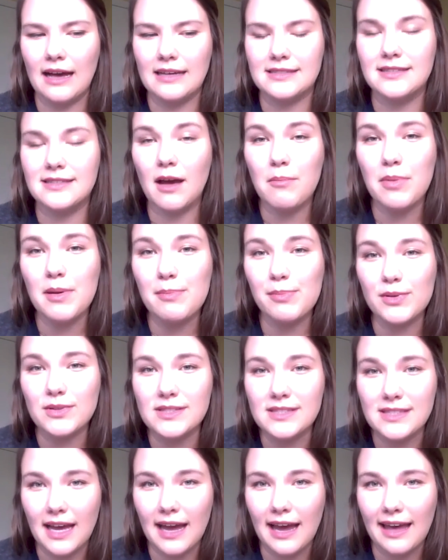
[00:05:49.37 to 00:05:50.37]
some people
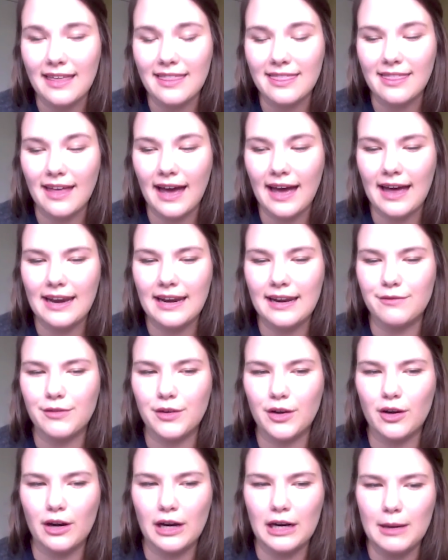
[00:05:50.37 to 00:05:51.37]
say that if
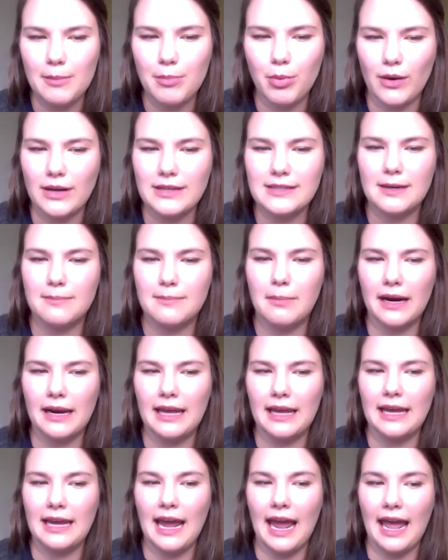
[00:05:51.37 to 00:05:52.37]
you're going to appoint
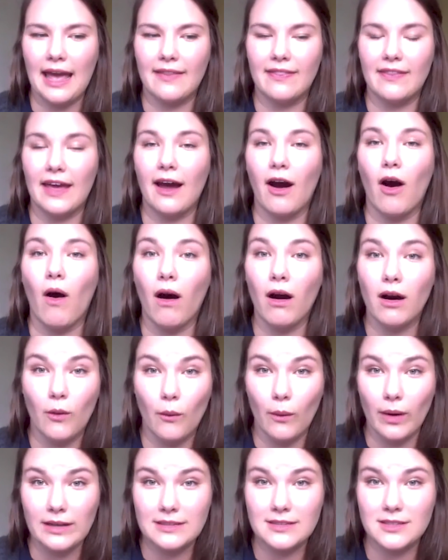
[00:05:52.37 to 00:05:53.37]
somebody and they are
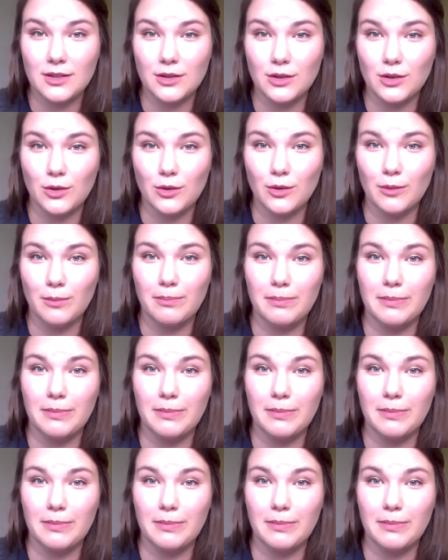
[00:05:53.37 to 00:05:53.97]
going to